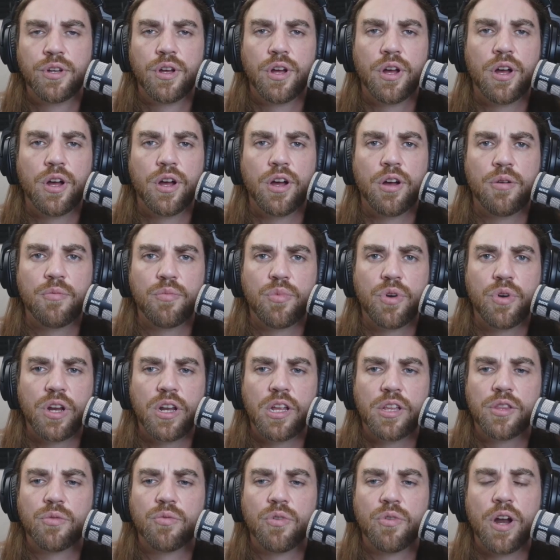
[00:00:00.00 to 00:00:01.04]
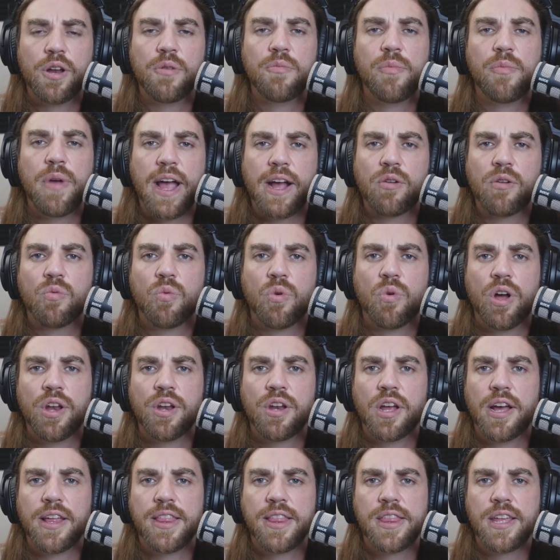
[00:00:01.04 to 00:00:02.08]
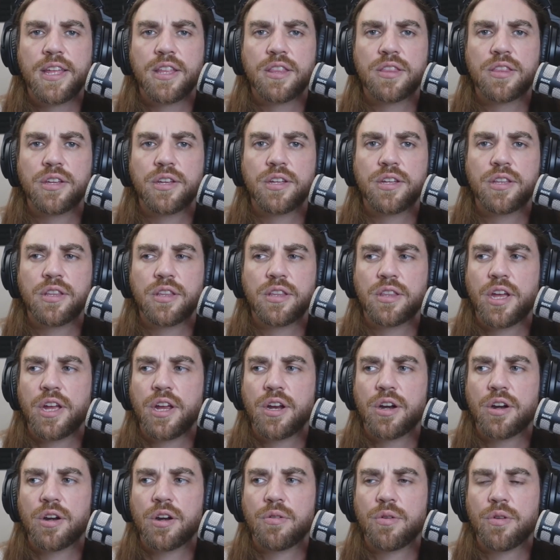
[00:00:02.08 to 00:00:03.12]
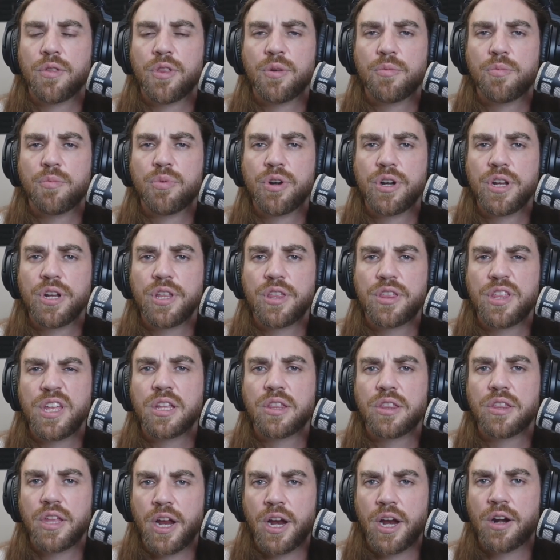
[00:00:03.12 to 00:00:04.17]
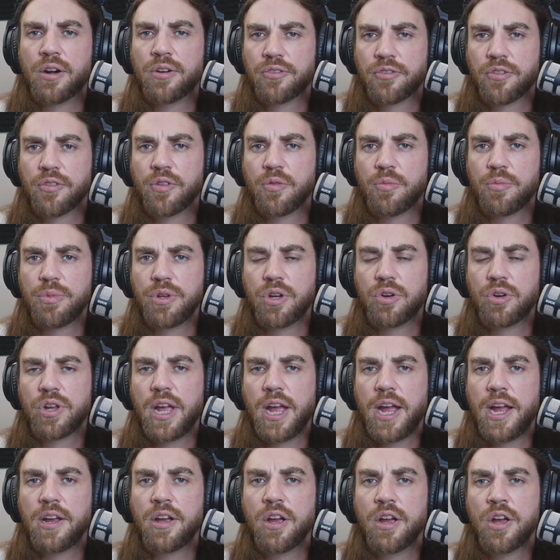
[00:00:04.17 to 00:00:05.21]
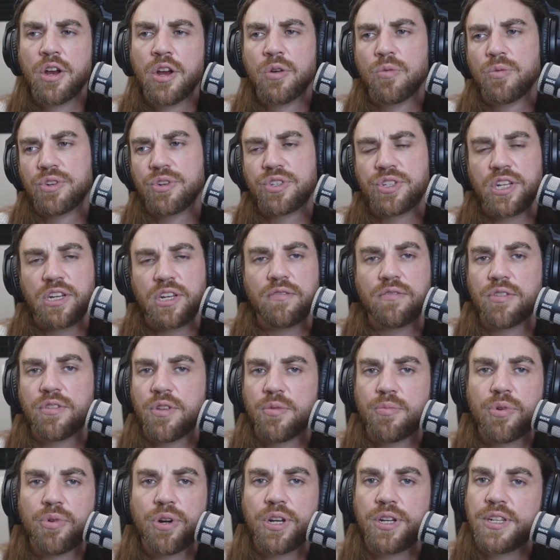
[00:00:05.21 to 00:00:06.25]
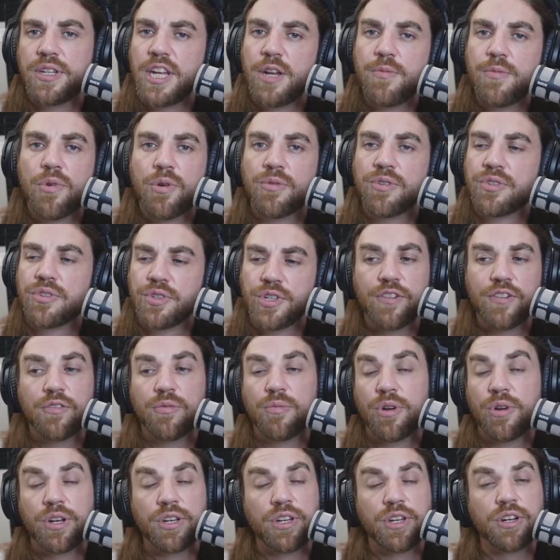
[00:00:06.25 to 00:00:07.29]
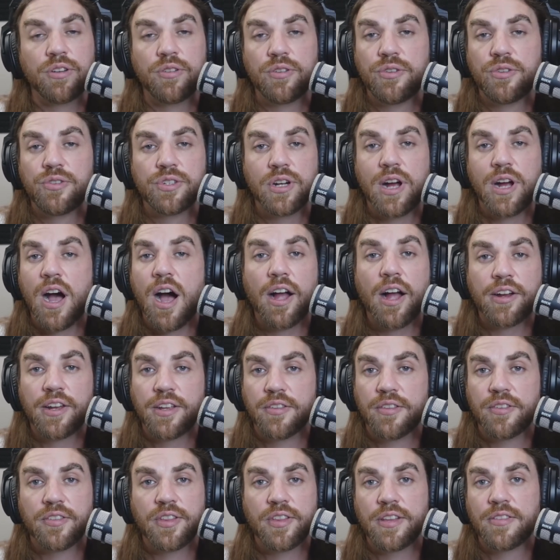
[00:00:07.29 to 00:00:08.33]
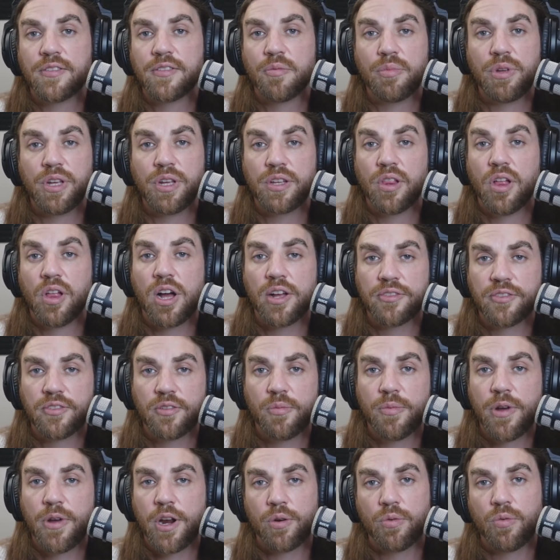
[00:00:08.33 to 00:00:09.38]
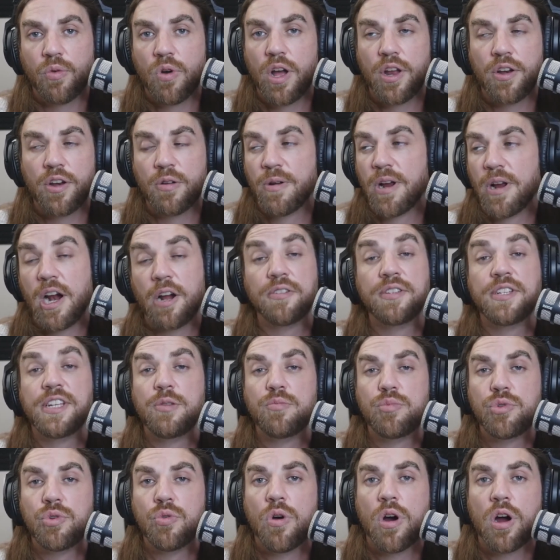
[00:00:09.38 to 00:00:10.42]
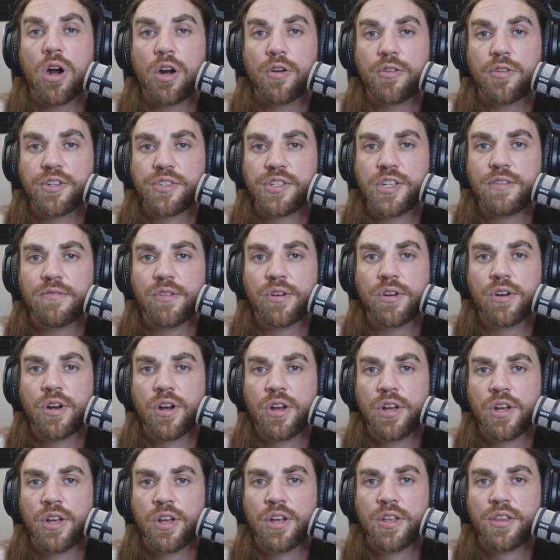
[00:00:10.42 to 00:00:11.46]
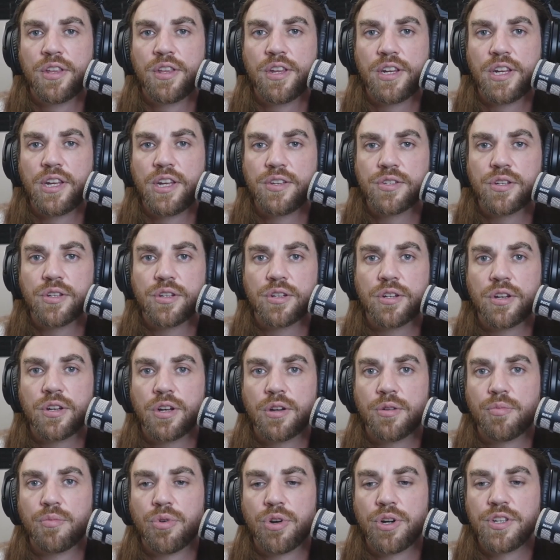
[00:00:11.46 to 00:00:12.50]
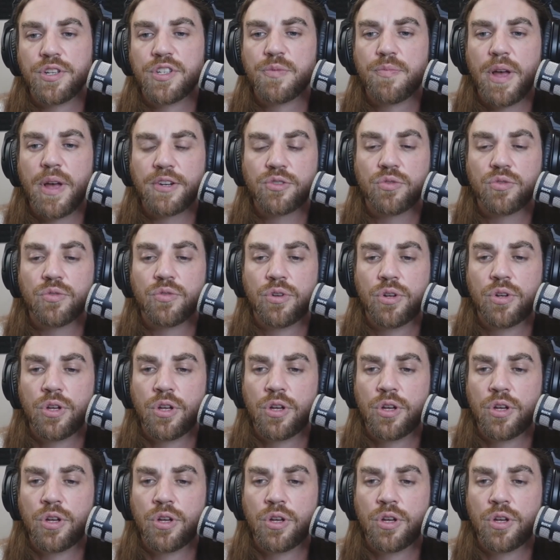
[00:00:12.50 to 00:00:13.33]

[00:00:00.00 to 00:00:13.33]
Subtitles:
But the running back one, I think they're pretty thick there, so they'll be okay. Receiver, they're pretty deep at receiver, but you're losing Hawkins. That's a big loss, no matter what, no matter how deep you are at receiver. I think he's a pretty special